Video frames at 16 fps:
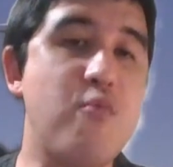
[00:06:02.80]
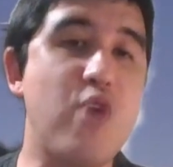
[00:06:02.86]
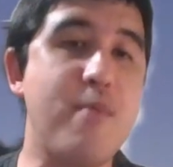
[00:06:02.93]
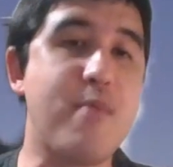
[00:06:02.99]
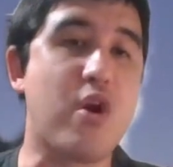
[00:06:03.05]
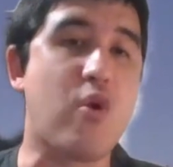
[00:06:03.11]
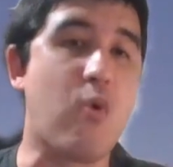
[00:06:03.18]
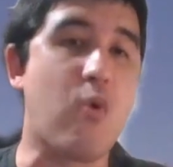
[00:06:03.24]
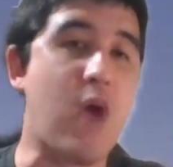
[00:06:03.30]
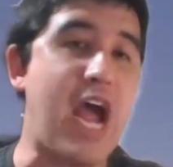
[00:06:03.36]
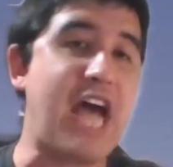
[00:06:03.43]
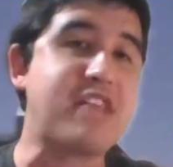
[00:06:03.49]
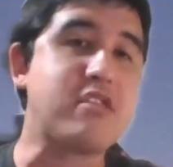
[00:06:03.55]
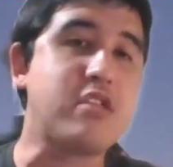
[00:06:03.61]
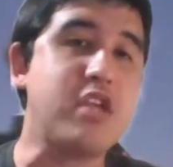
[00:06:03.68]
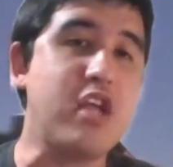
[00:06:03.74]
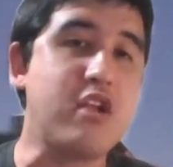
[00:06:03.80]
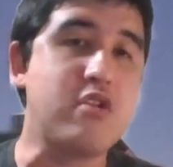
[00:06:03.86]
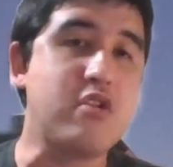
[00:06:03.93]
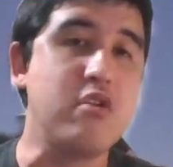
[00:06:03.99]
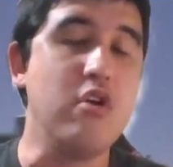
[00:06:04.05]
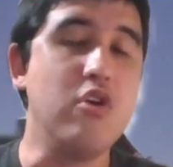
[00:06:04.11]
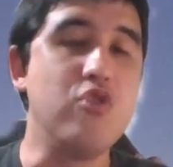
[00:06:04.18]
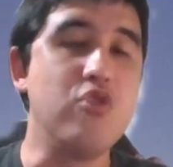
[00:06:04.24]
way McGrath did
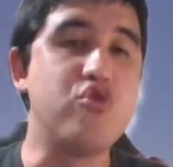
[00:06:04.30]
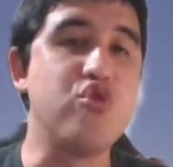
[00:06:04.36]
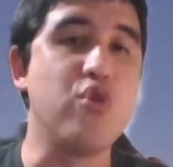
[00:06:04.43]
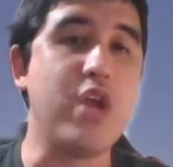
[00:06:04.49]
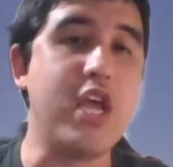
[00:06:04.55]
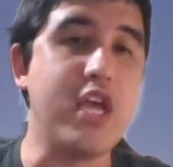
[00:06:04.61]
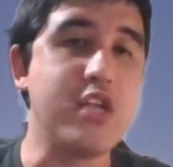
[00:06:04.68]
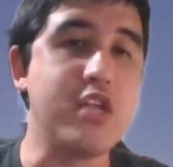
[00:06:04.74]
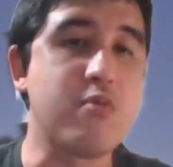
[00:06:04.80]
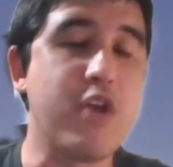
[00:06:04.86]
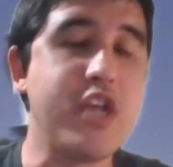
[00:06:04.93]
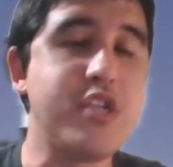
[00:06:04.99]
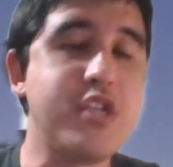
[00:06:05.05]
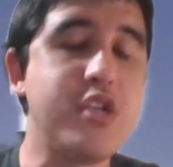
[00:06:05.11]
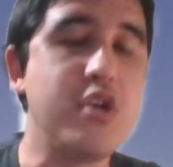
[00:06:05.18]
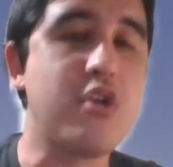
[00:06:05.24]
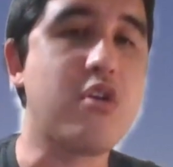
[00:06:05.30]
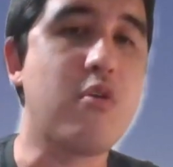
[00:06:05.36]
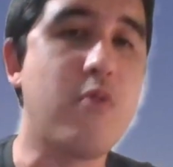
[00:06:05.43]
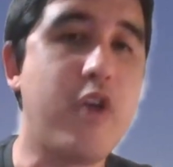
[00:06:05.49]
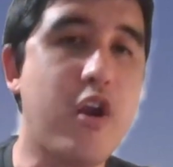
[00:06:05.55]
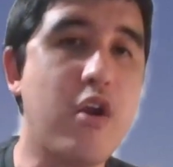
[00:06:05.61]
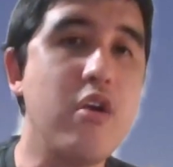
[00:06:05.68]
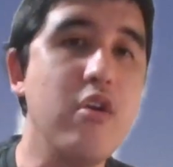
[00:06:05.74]
through his racing
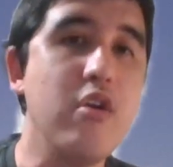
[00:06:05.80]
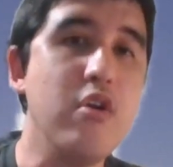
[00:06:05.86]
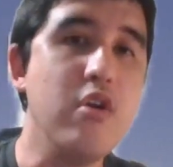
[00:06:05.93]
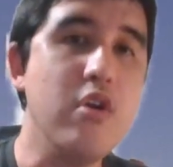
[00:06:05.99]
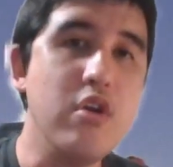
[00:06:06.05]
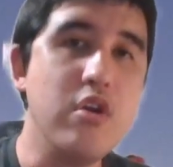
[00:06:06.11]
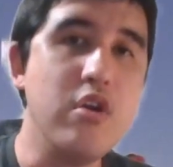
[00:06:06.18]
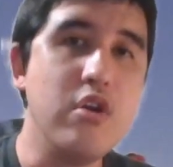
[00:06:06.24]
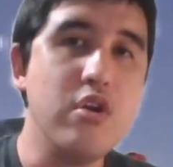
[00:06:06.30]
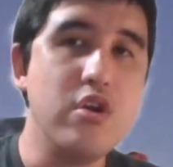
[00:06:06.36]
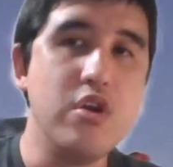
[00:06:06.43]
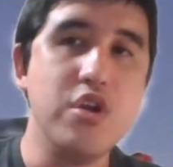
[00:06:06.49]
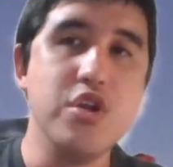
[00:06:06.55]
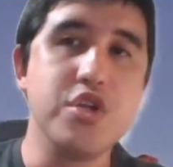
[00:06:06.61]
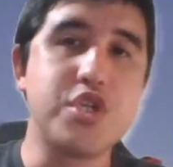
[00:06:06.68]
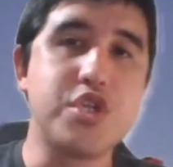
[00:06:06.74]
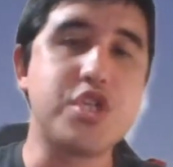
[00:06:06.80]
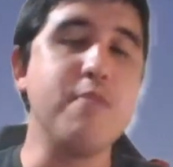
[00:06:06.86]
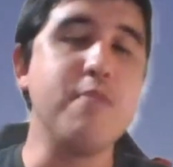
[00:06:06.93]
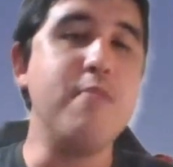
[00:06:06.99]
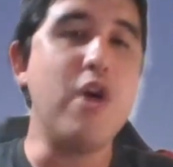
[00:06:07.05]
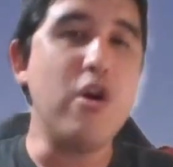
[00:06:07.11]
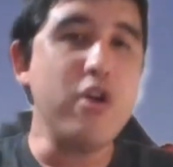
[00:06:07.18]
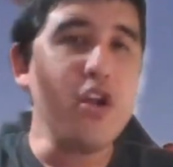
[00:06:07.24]
career,
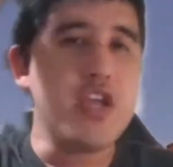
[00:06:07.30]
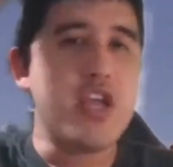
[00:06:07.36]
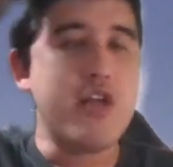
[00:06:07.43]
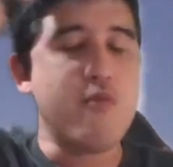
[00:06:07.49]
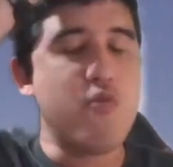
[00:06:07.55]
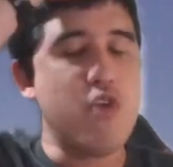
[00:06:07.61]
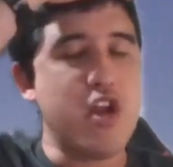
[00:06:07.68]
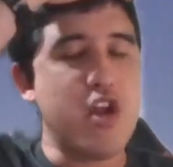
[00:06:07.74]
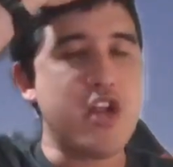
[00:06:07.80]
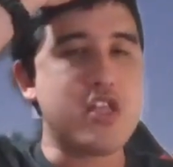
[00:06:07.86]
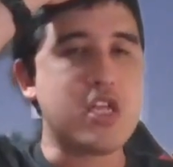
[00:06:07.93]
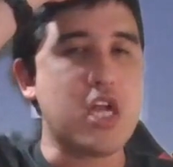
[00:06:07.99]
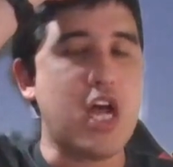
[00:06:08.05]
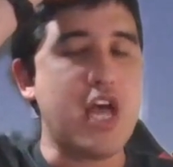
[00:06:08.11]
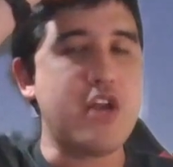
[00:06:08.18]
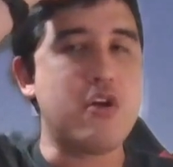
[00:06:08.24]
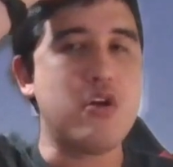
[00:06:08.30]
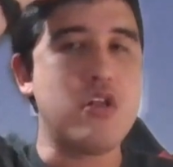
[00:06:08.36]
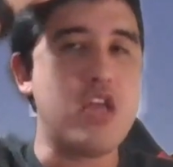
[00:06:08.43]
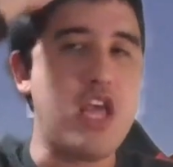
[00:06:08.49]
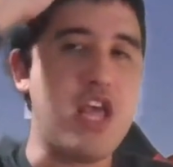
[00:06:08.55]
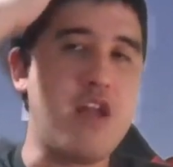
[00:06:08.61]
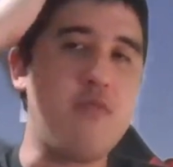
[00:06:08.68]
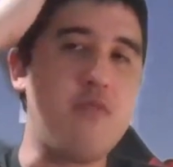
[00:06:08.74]
Shimoda can win a
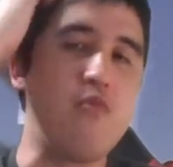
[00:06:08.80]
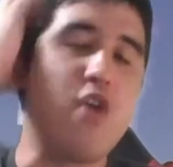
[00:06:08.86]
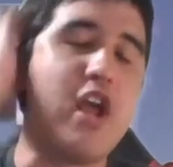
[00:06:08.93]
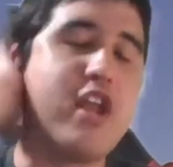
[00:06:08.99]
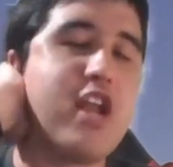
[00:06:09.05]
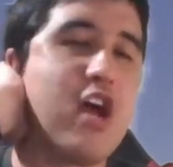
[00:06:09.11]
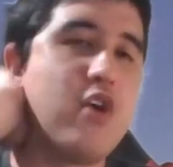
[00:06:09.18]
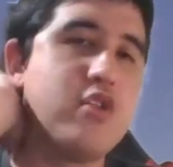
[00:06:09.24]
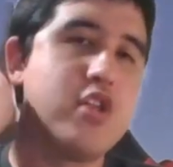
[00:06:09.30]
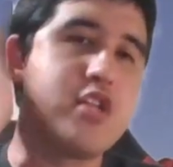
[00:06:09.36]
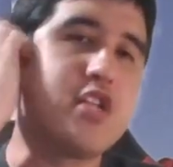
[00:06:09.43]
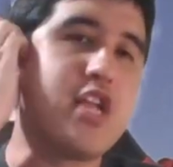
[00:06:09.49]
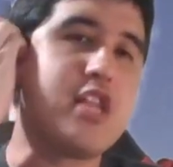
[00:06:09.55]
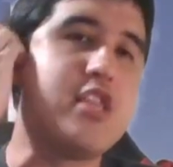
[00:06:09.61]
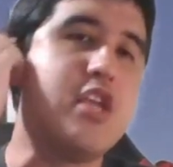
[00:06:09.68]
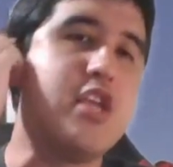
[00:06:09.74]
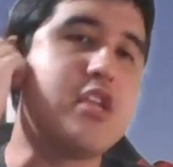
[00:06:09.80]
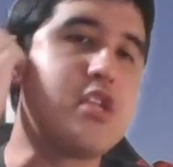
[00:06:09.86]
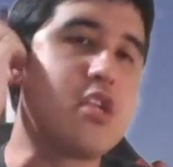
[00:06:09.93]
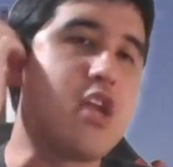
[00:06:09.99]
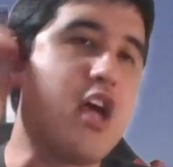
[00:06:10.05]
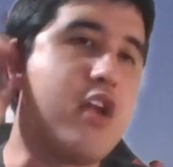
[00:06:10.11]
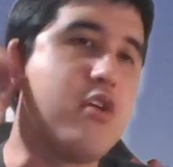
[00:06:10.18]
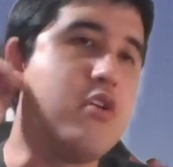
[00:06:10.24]
title. And right now, it looks like
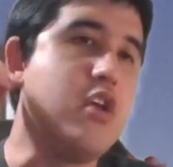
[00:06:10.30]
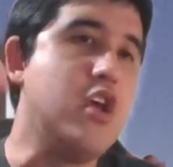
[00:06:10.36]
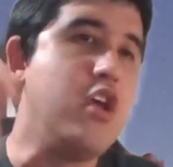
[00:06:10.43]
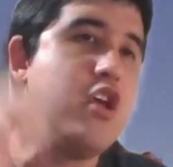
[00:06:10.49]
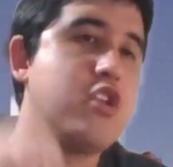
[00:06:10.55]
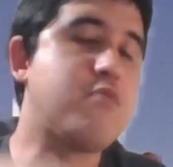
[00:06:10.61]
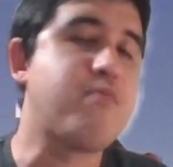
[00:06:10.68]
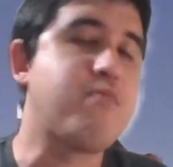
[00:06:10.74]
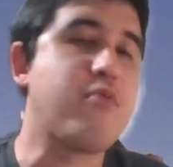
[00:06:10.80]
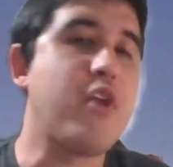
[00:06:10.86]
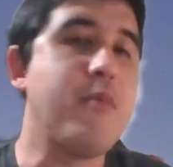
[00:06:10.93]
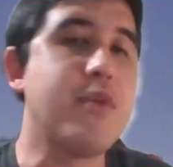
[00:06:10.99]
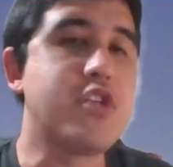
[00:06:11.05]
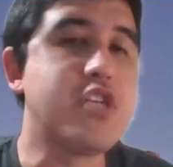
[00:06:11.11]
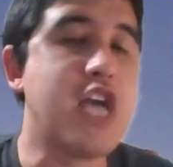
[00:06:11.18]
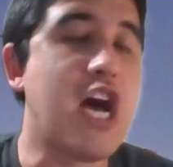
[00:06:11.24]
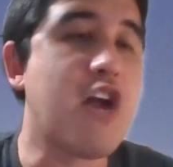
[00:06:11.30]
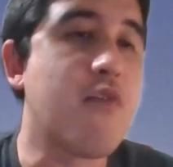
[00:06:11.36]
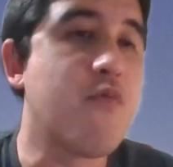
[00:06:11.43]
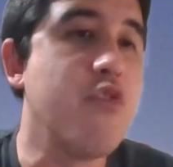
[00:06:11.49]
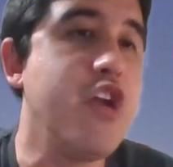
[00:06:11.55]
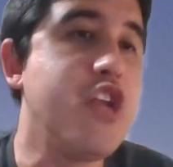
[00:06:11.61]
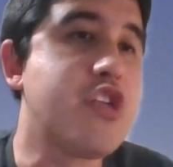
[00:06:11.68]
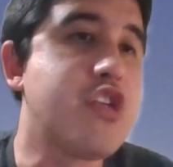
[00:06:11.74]
this title is pretty much out
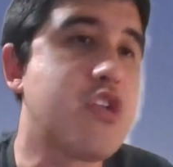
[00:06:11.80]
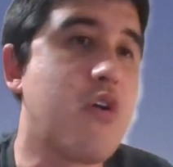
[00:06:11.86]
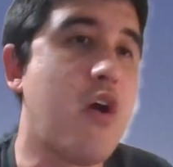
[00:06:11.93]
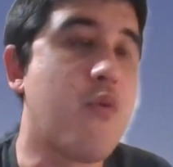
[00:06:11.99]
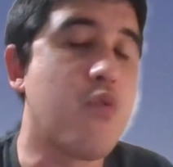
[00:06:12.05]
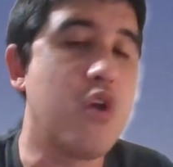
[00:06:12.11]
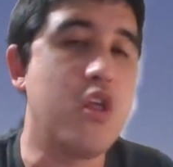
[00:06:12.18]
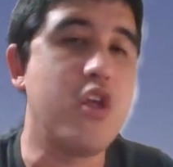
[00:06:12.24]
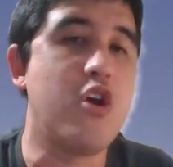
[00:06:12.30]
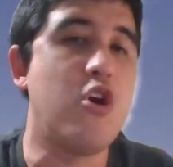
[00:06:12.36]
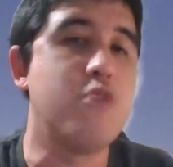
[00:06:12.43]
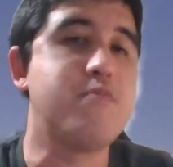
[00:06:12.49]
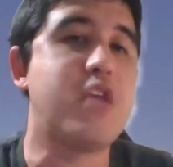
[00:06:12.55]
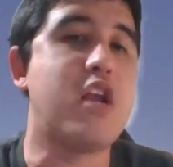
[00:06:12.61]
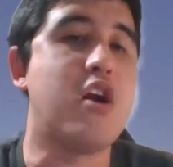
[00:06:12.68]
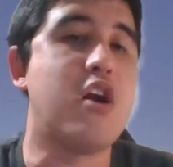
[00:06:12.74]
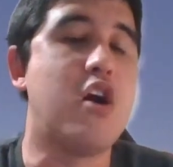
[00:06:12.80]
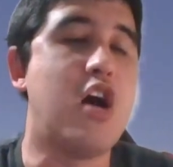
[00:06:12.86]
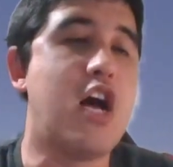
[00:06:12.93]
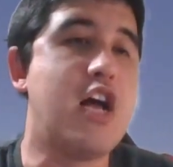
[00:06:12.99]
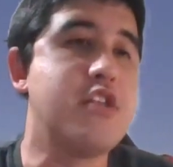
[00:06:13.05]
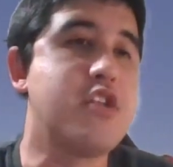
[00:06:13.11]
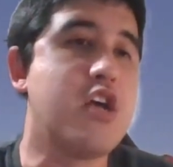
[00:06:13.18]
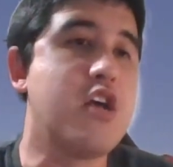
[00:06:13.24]
of reach. So I really hope that
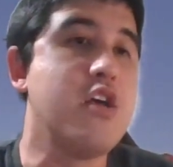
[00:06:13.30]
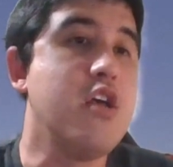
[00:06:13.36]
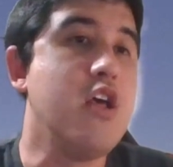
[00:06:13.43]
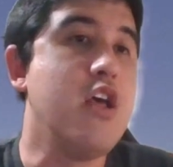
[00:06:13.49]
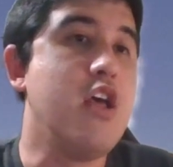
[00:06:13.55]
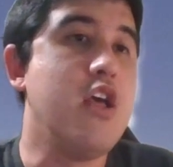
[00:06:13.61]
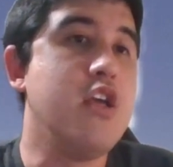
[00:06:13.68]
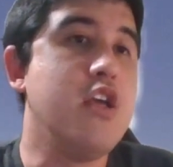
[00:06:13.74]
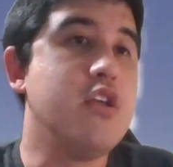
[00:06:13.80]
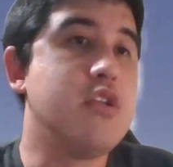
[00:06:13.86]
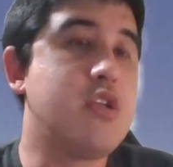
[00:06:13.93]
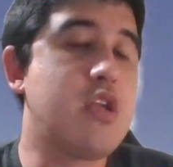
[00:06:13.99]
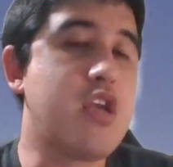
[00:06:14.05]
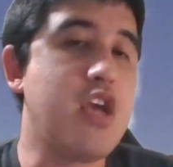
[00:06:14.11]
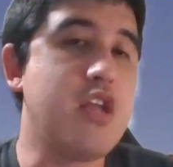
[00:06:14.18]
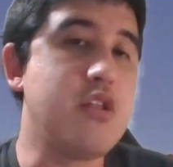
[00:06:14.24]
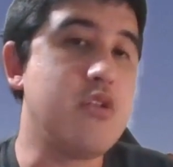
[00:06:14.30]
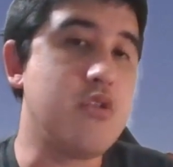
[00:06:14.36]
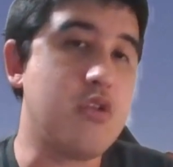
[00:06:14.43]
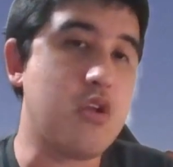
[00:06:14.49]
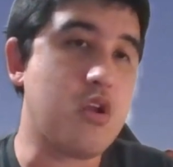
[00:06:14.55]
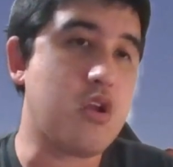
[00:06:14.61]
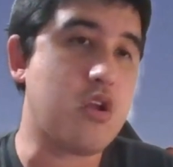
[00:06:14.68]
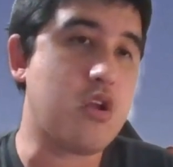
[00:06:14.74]
Honda can
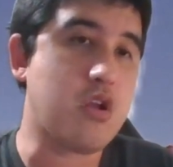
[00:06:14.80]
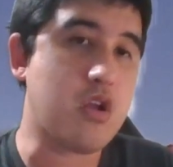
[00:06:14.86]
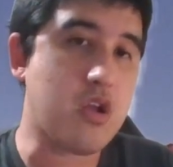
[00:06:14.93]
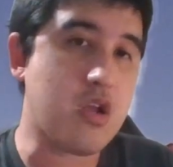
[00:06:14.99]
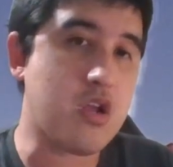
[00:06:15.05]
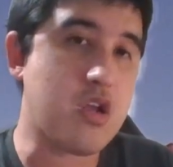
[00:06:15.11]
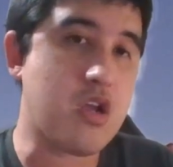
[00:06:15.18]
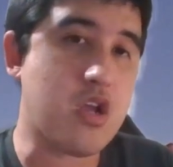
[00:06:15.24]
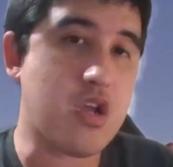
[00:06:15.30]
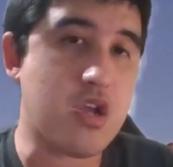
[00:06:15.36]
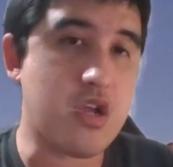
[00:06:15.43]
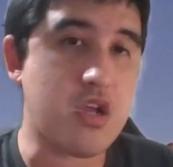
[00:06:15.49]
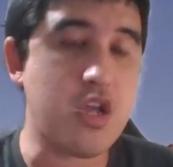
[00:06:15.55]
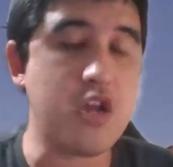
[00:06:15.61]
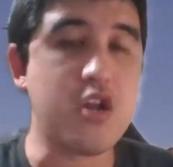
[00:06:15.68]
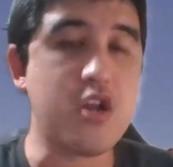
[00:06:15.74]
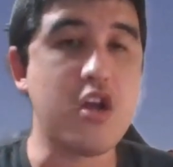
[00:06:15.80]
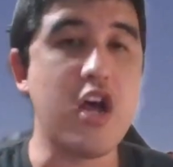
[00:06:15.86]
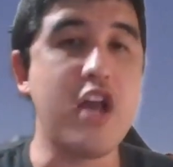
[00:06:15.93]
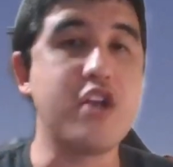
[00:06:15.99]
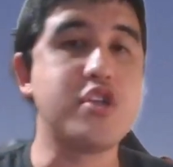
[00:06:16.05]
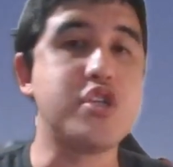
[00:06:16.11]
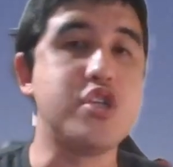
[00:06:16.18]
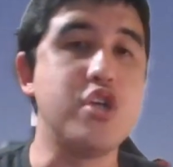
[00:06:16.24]
can
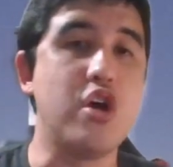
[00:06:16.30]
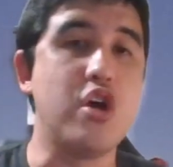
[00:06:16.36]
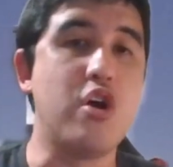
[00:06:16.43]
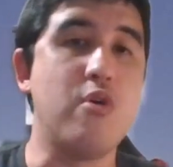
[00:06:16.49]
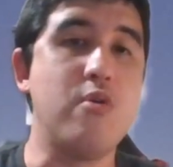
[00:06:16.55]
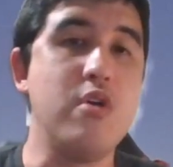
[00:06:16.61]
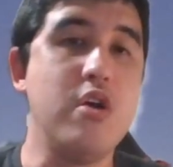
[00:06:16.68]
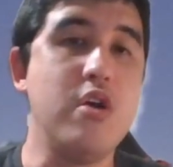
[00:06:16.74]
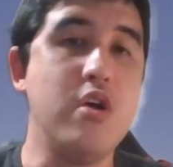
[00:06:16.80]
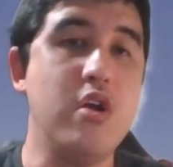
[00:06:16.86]
kind of show